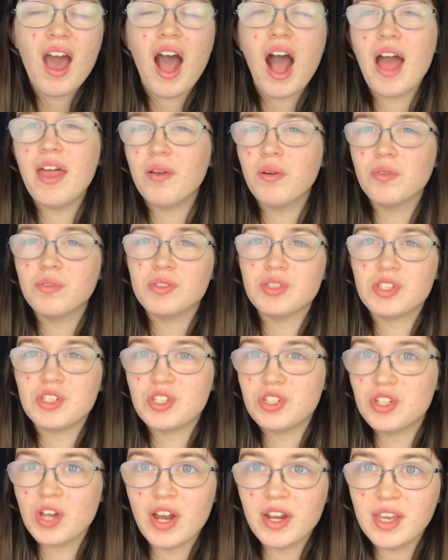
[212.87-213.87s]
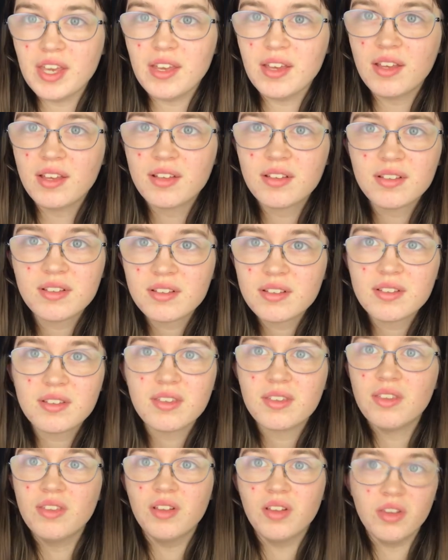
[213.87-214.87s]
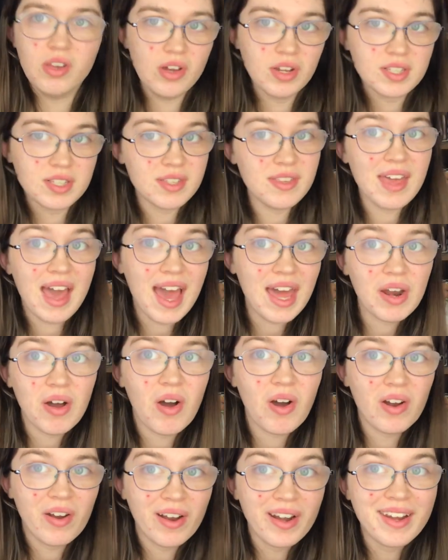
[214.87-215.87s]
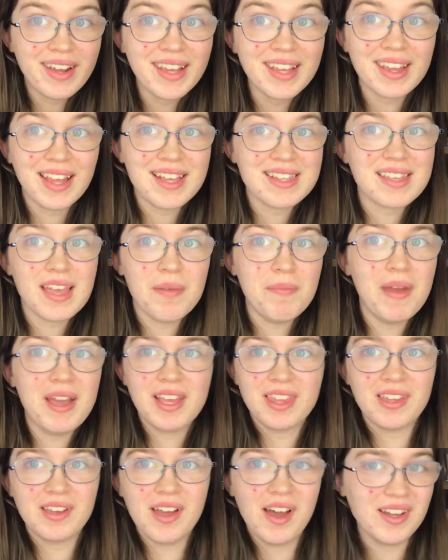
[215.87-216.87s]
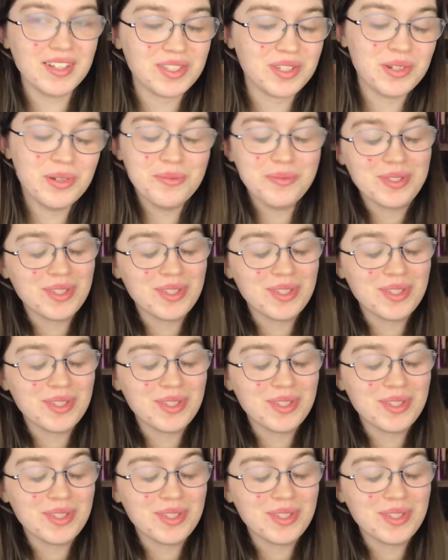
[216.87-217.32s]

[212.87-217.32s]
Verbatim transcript: I don't study the looks that hard unless I make the costume,